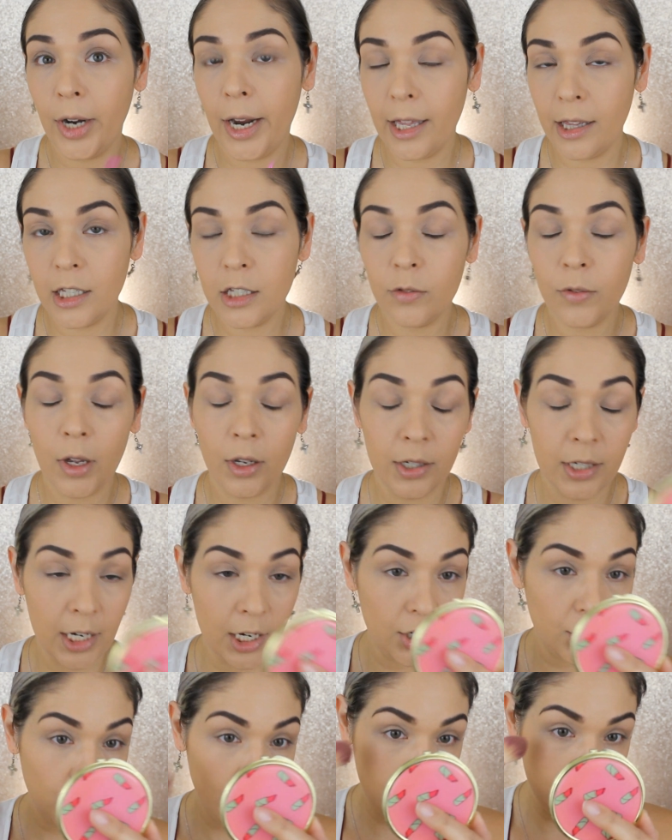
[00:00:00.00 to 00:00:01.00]
and this
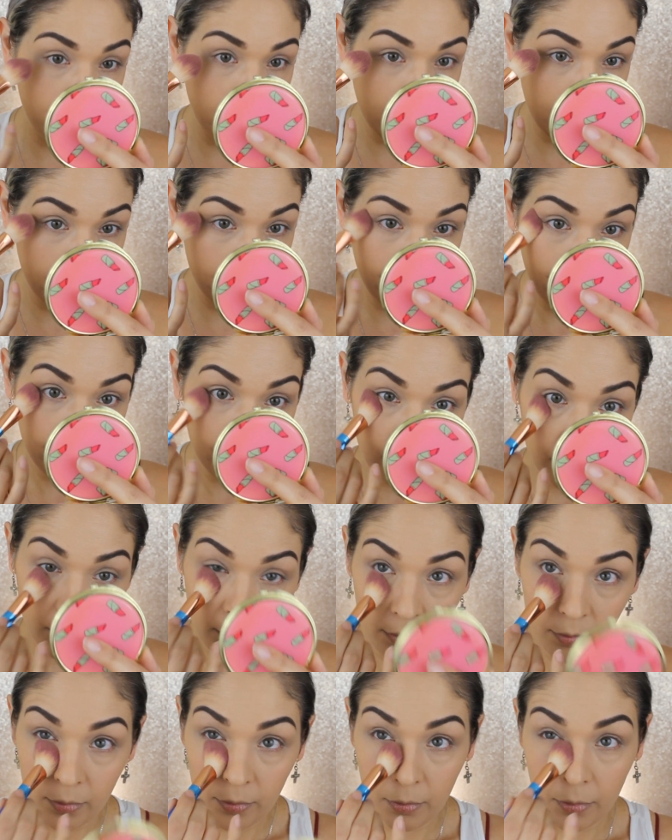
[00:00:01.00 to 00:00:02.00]
foundation, but
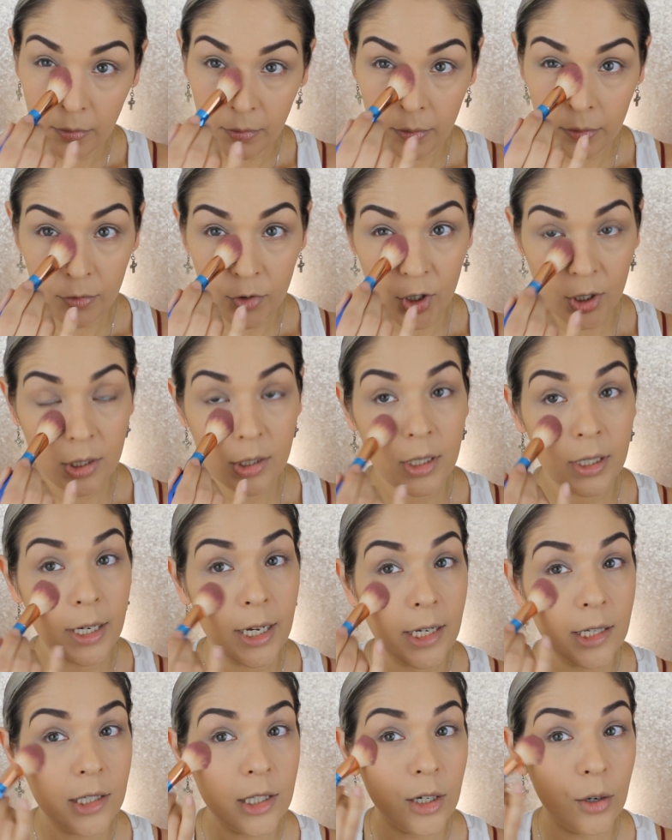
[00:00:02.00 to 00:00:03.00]
just in
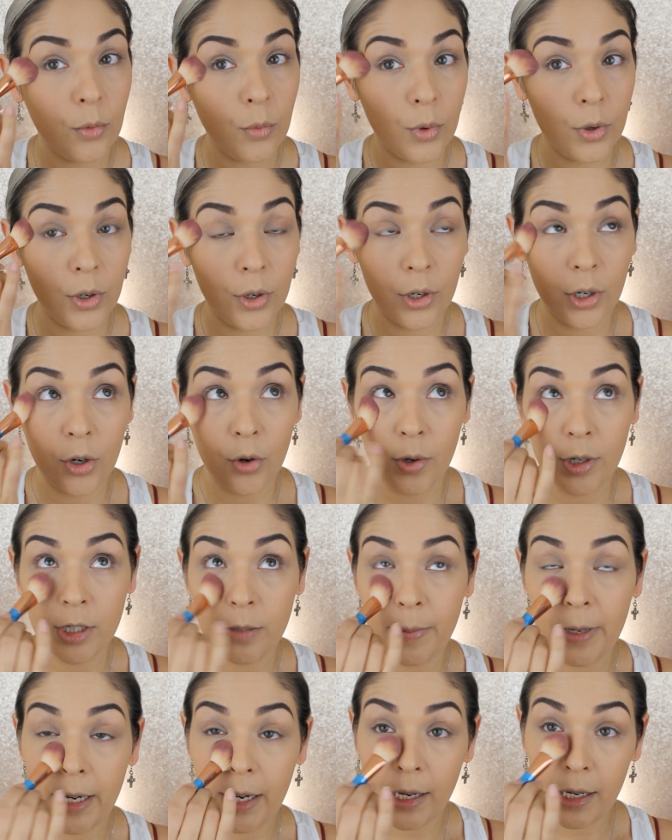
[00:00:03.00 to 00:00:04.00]
case there were going
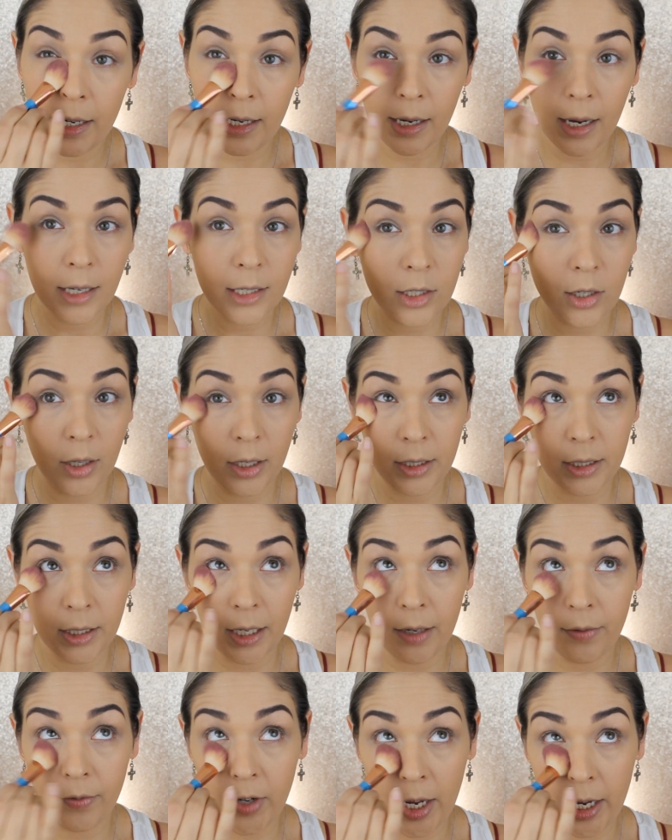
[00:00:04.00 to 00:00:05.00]
to be any, I still like to
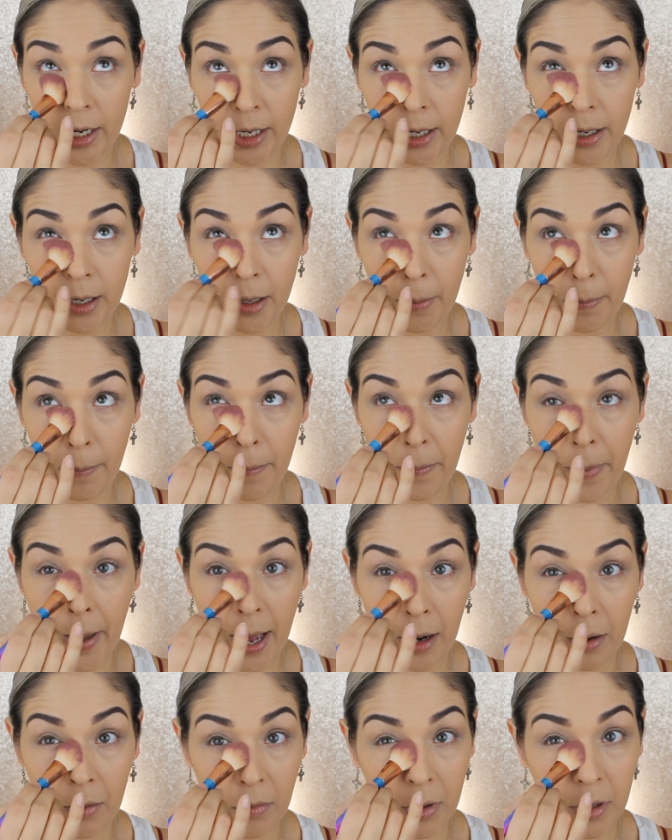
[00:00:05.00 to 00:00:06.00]
kind of take it
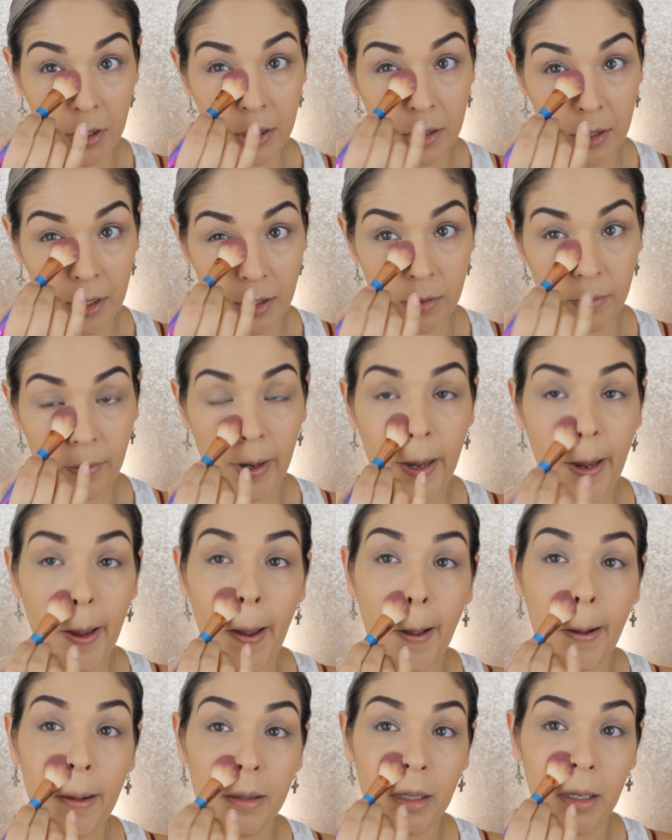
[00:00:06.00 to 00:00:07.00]
backwards this
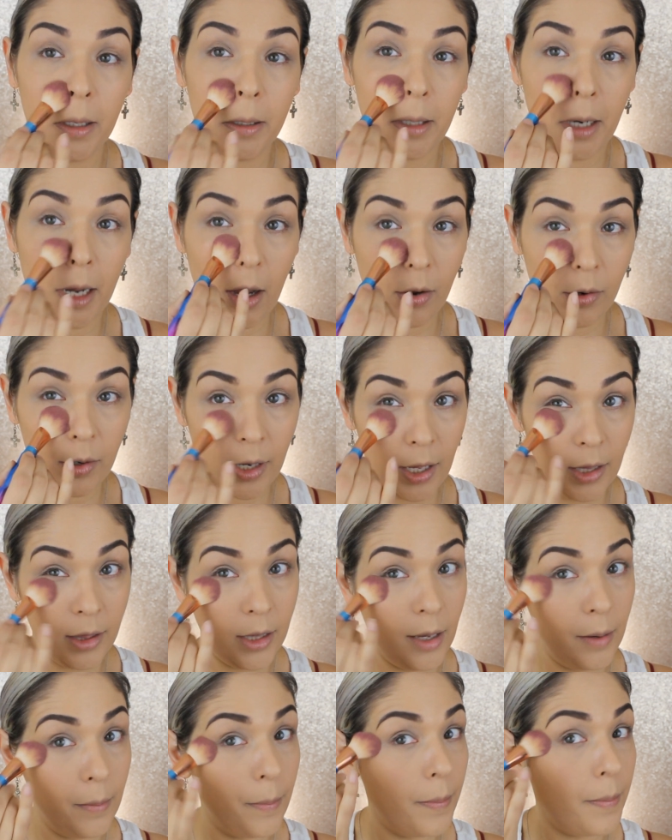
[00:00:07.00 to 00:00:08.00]
way and then down and
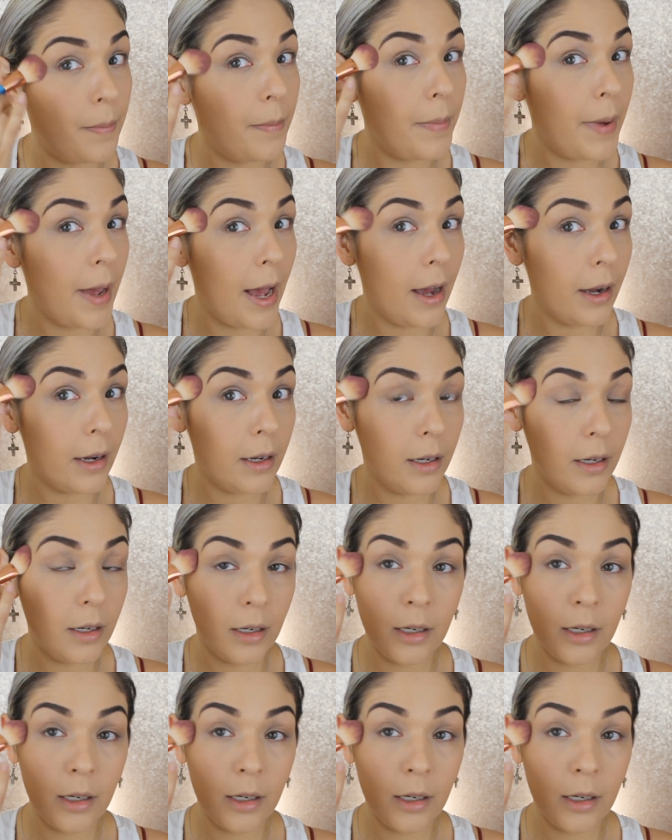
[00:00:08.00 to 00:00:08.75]
then back.